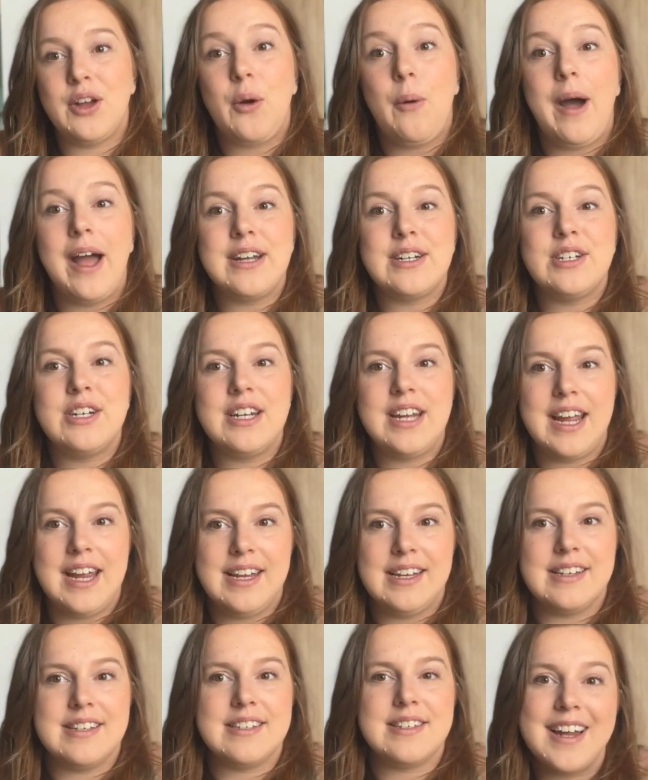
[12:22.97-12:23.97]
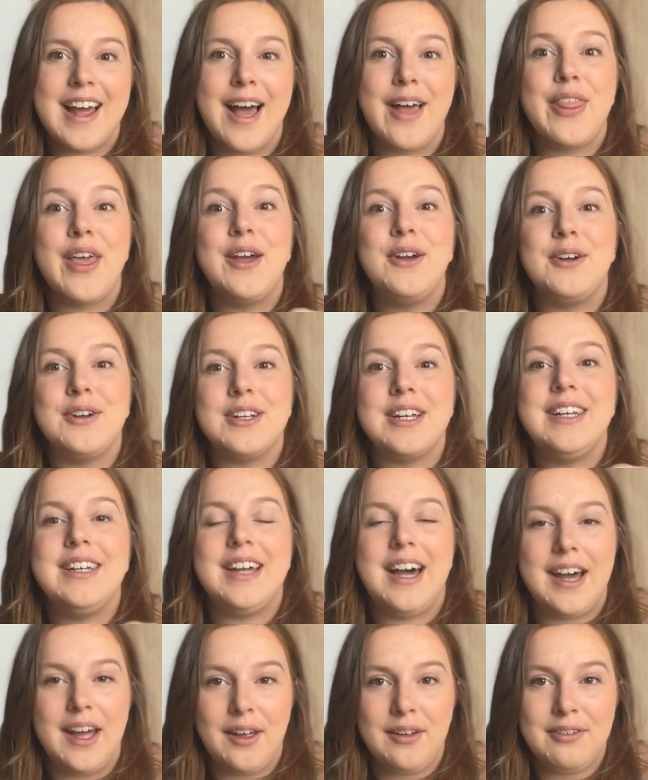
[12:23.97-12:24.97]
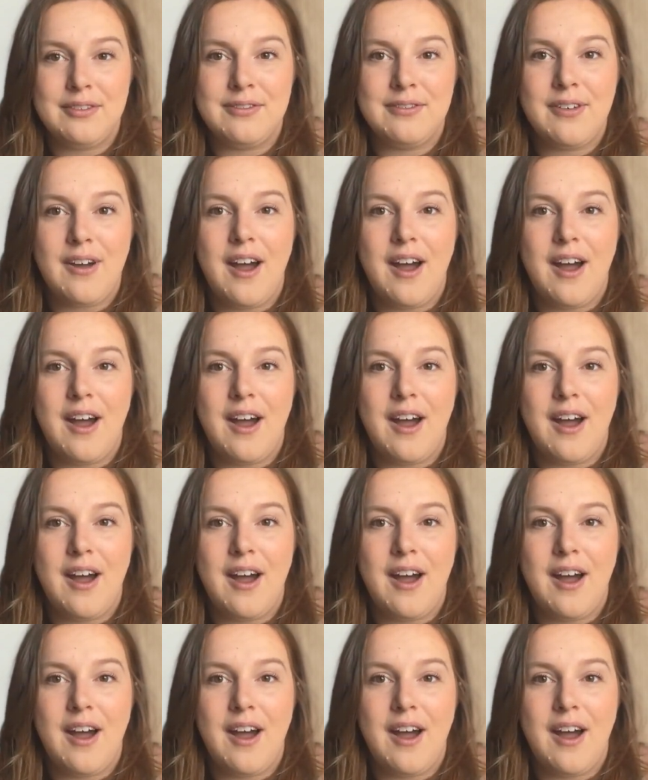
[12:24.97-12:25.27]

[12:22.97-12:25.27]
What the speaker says: question is, are they good enough?